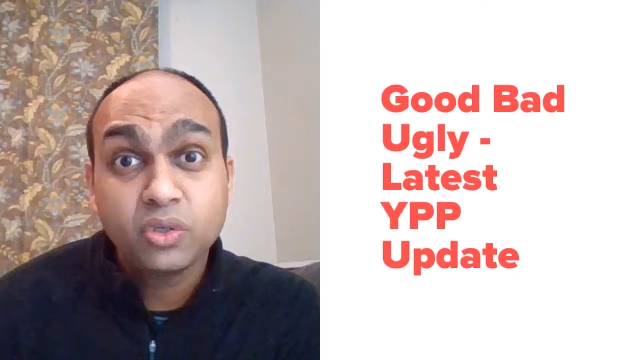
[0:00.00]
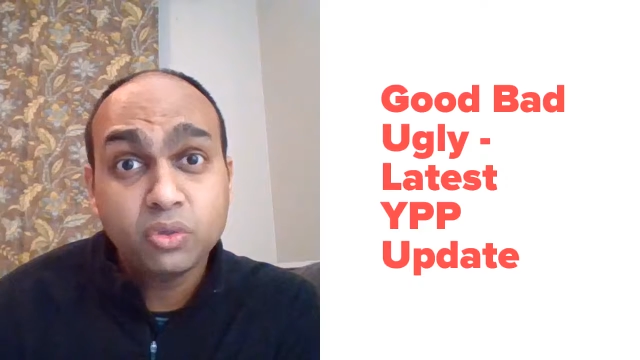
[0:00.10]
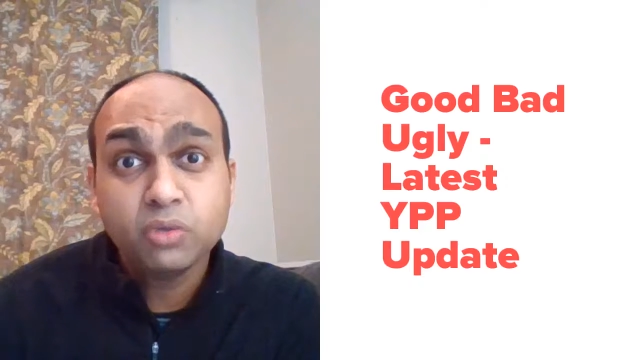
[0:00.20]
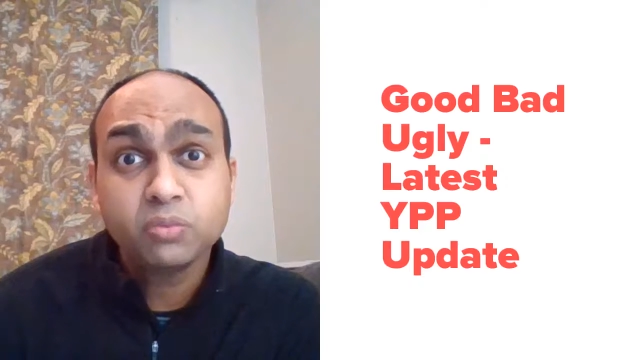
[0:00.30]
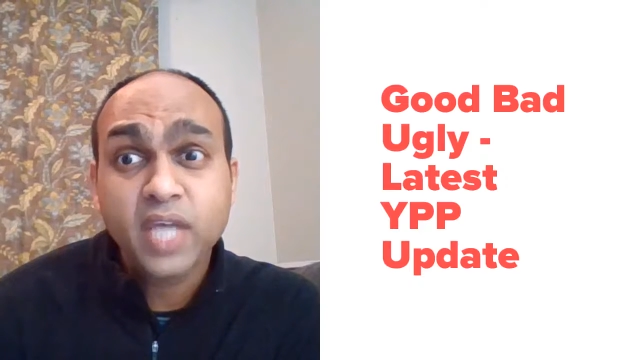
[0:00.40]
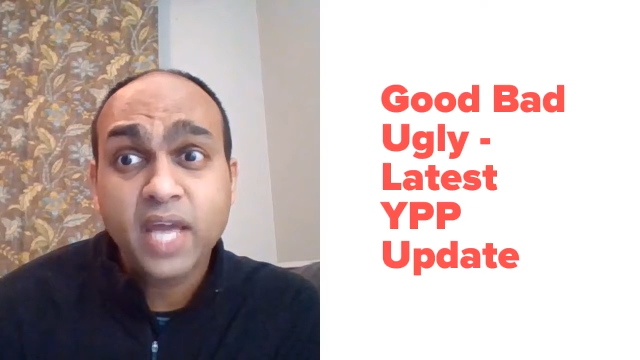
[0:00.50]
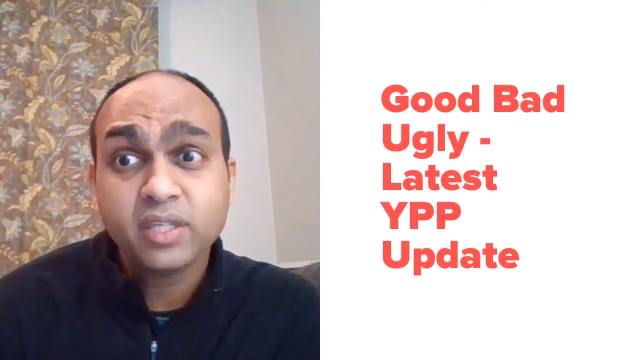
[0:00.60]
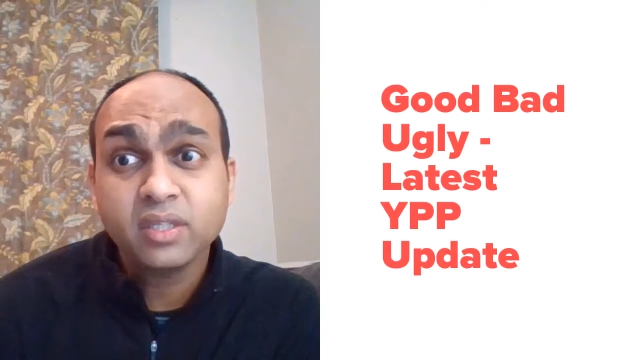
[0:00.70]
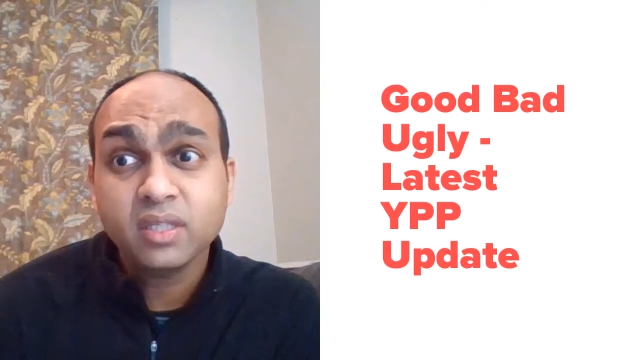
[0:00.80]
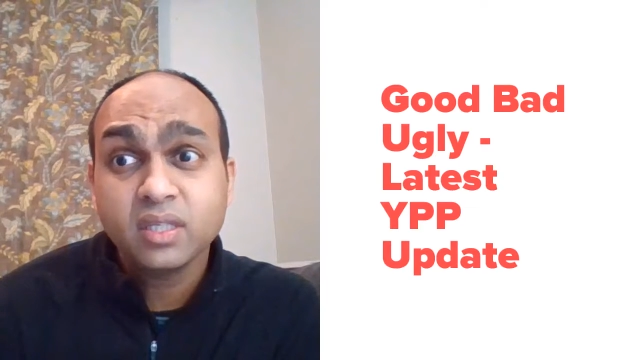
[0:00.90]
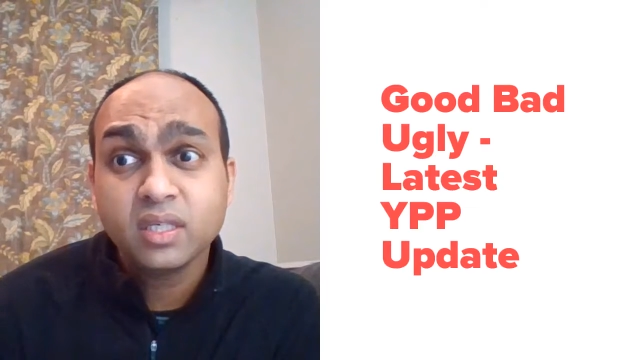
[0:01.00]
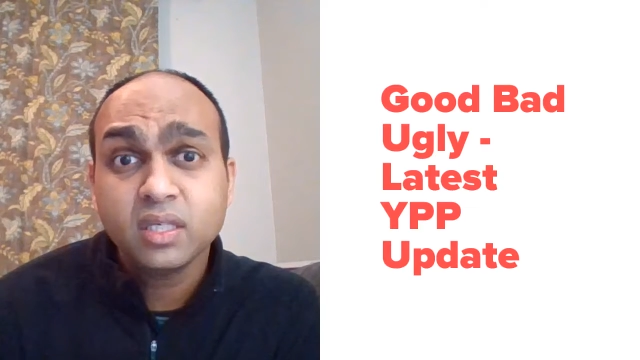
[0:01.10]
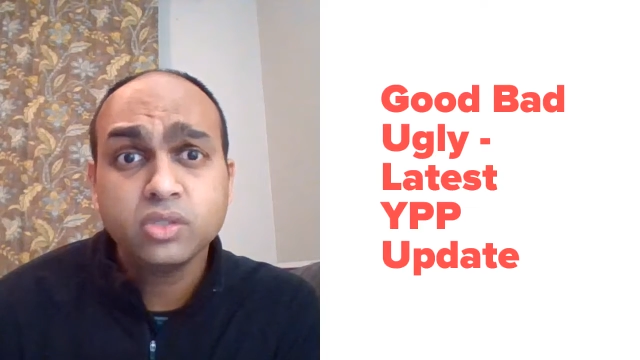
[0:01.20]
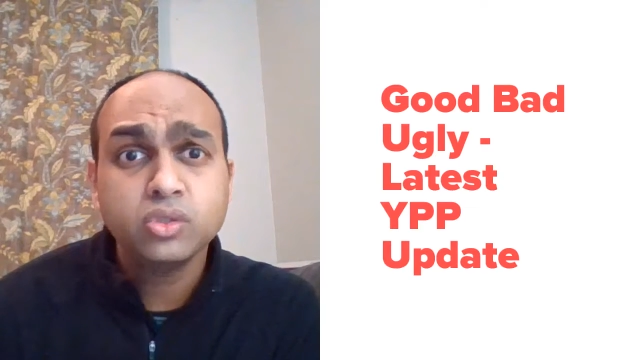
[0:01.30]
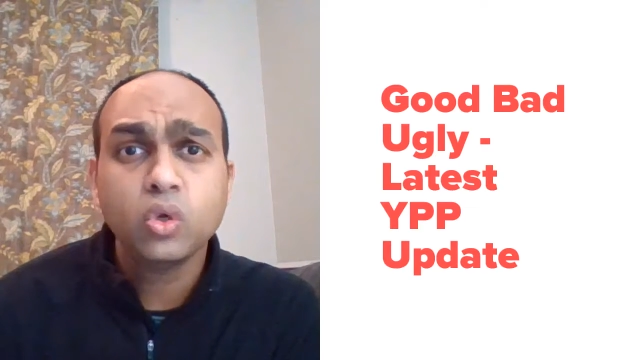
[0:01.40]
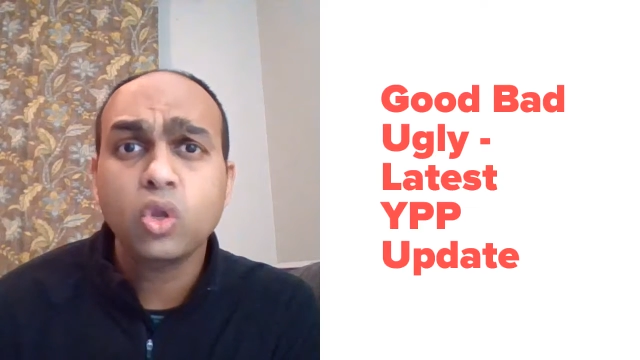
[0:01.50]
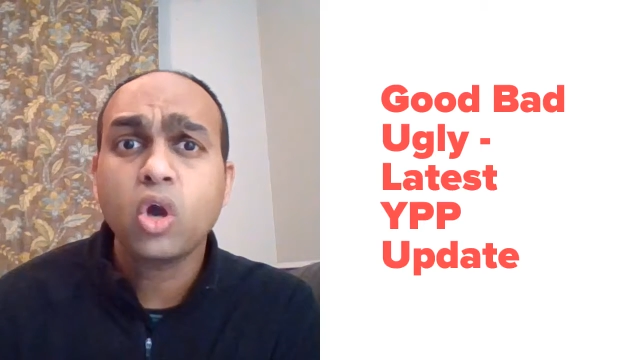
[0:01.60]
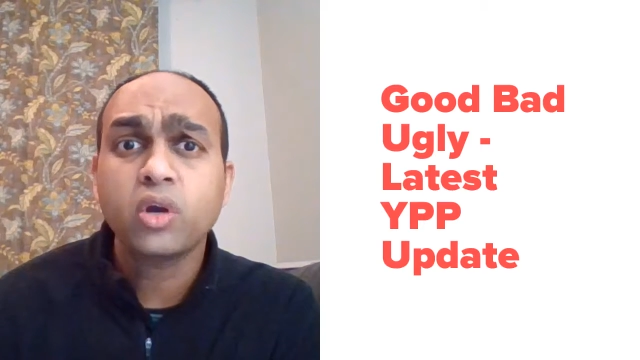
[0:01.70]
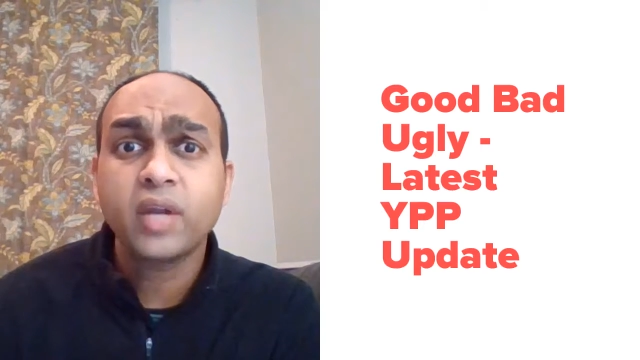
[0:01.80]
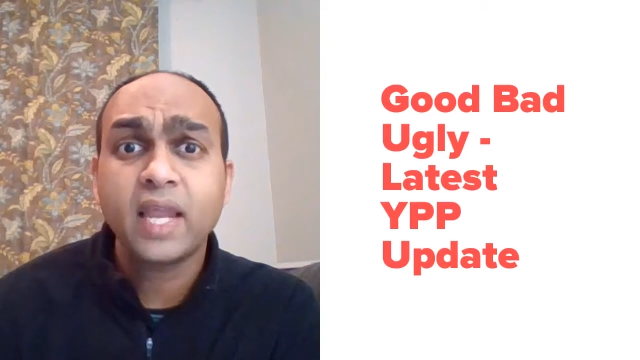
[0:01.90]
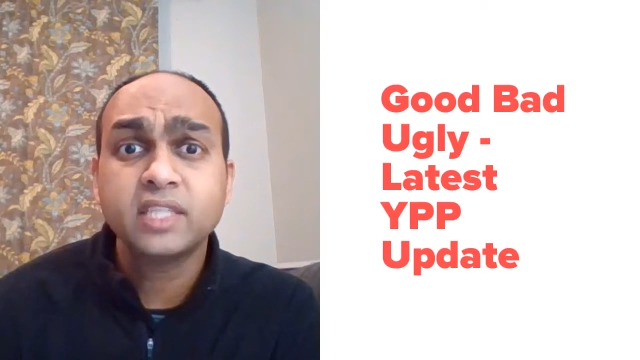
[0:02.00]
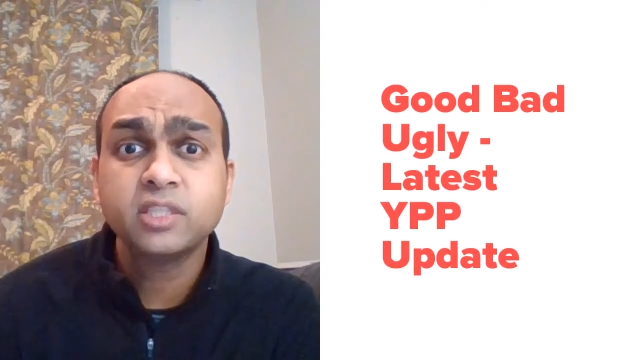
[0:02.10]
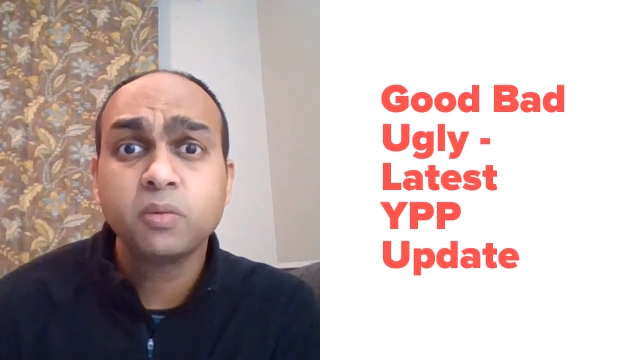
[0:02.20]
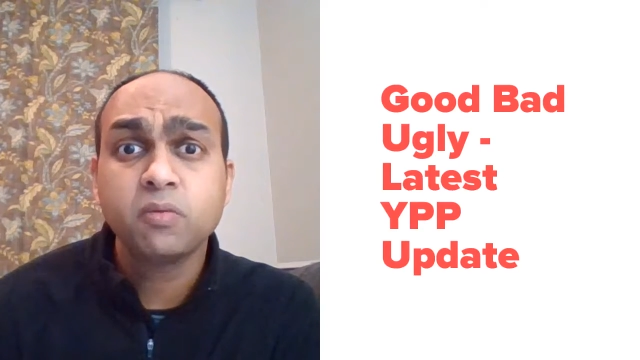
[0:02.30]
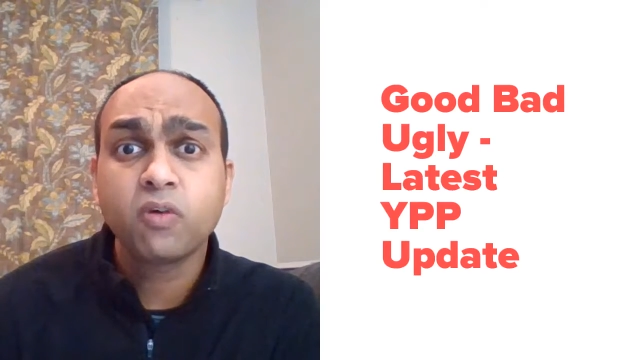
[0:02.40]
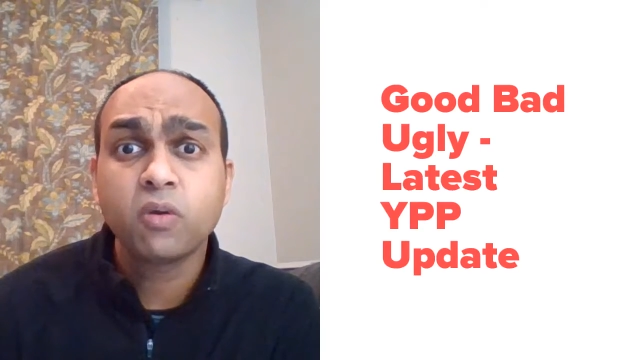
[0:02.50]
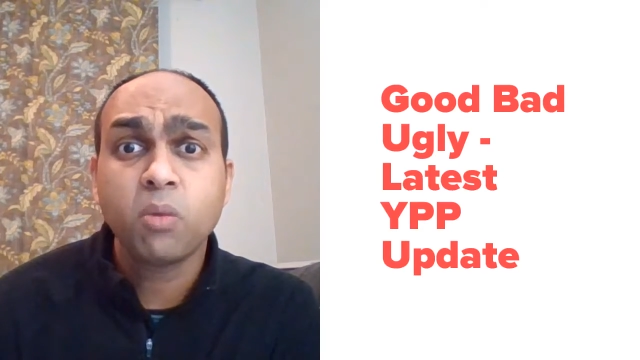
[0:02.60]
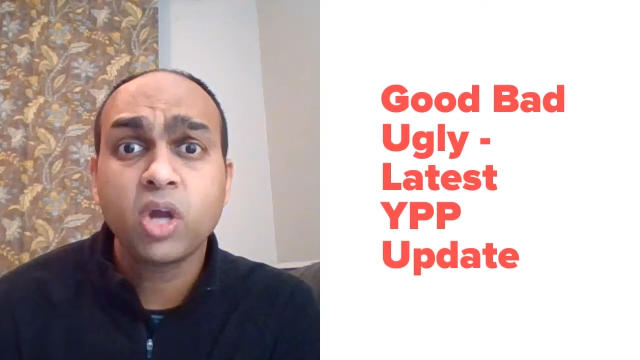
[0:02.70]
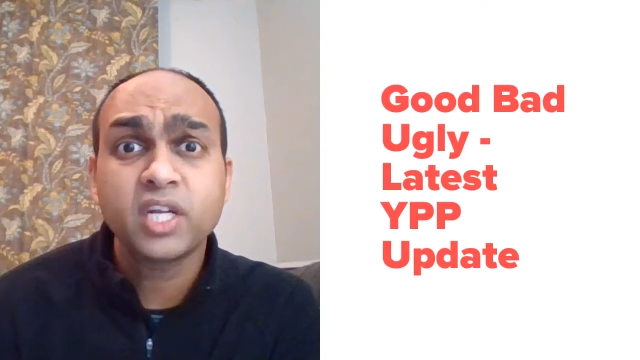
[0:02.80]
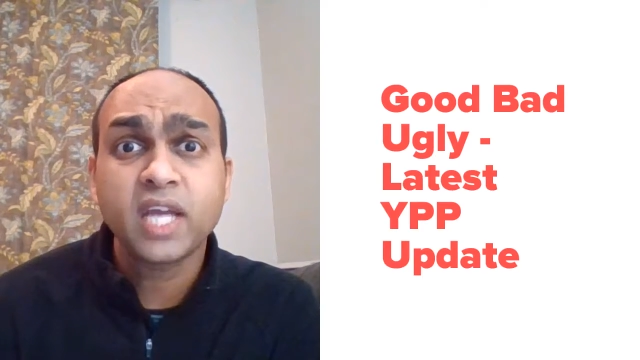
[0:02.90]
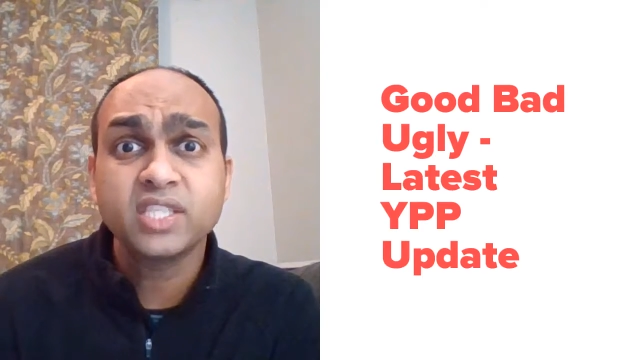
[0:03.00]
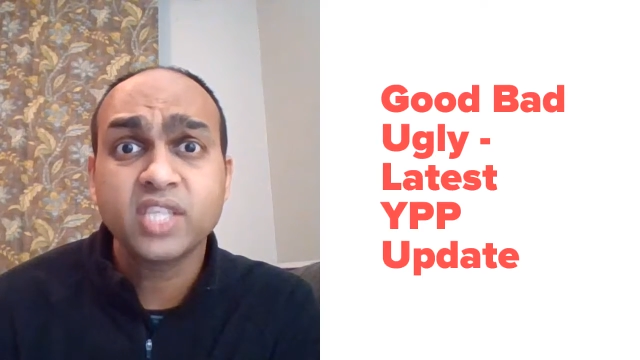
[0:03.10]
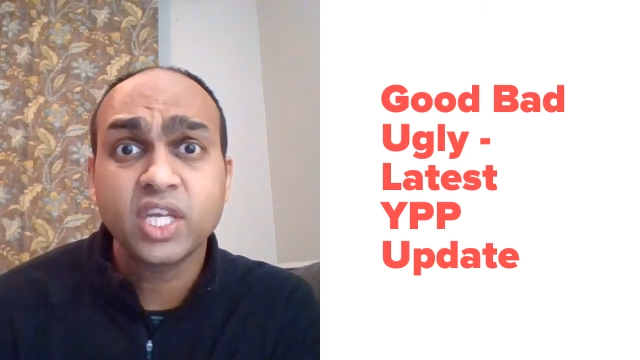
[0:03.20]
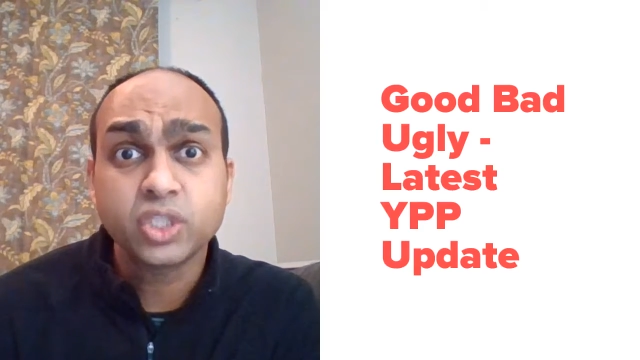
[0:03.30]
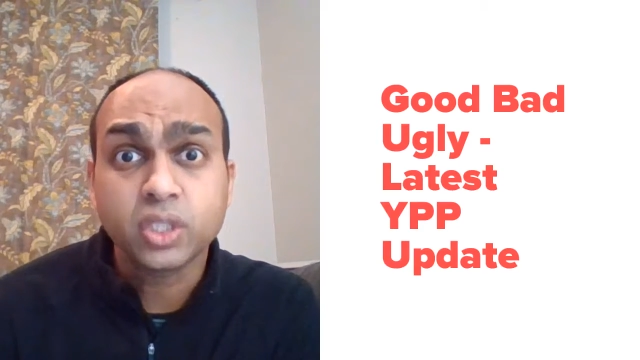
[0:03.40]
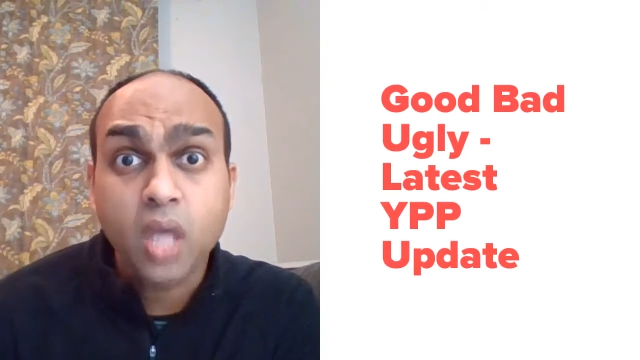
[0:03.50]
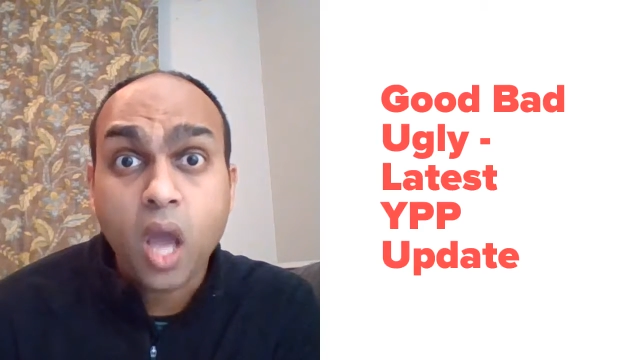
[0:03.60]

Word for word: YouTube channel is no longer eligible for monetization.